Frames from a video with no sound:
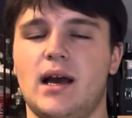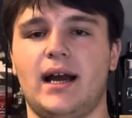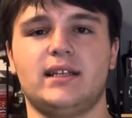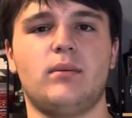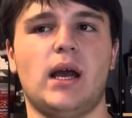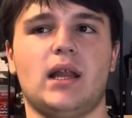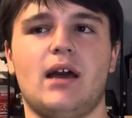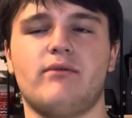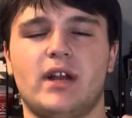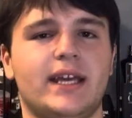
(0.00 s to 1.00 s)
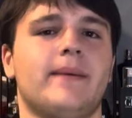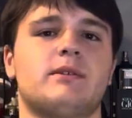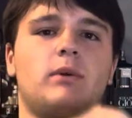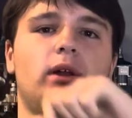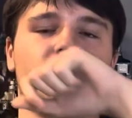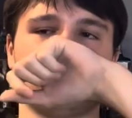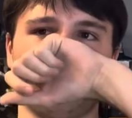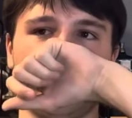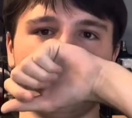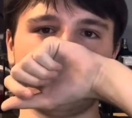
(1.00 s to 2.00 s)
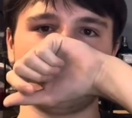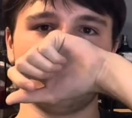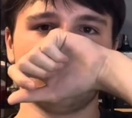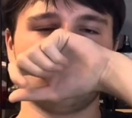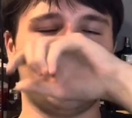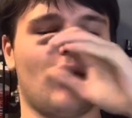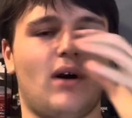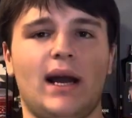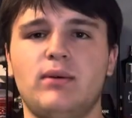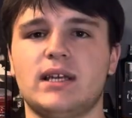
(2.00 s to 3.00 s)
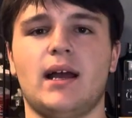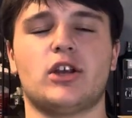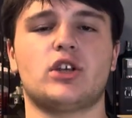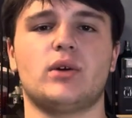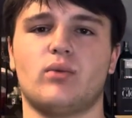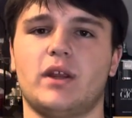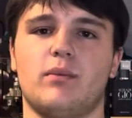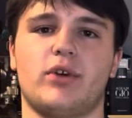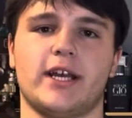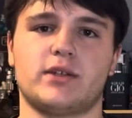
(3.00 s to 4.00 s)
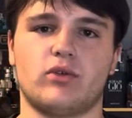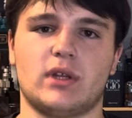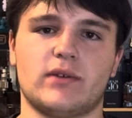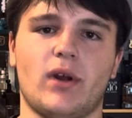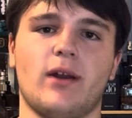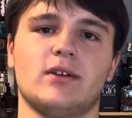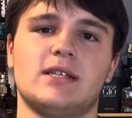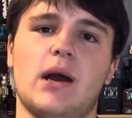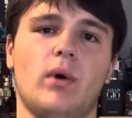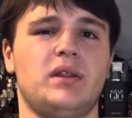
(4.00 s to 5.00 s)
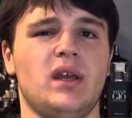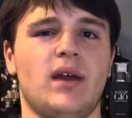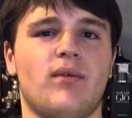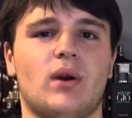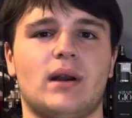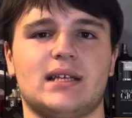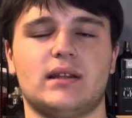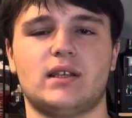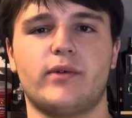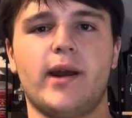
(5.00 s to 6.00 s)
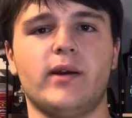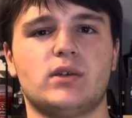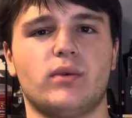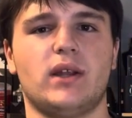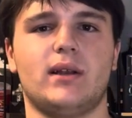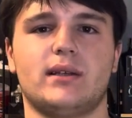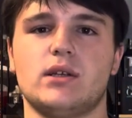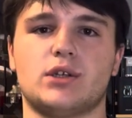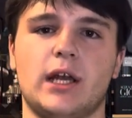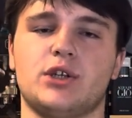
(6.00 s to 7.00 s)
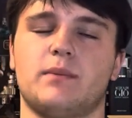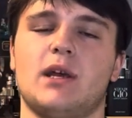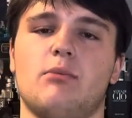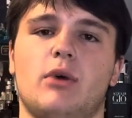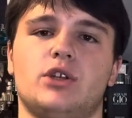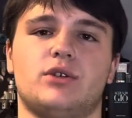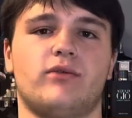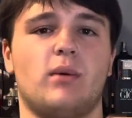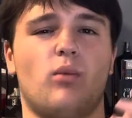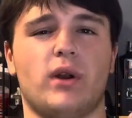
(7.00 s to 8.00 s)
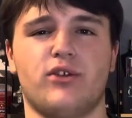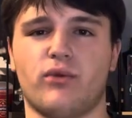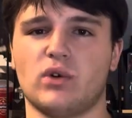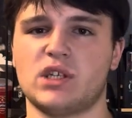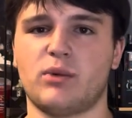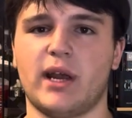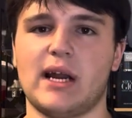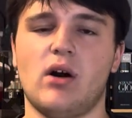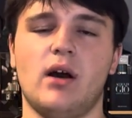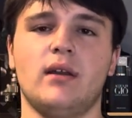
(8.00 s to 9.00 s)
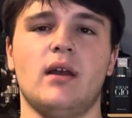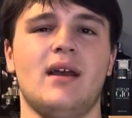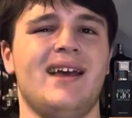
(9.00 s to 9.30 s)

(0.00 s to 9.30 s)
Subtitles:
I did my live, and I kept smelling this fragrance. Now, I was actually really impressed with this fragrance. Now, one thing I've heard is that this fragrance really doesn't change up that much from when you first spray it on,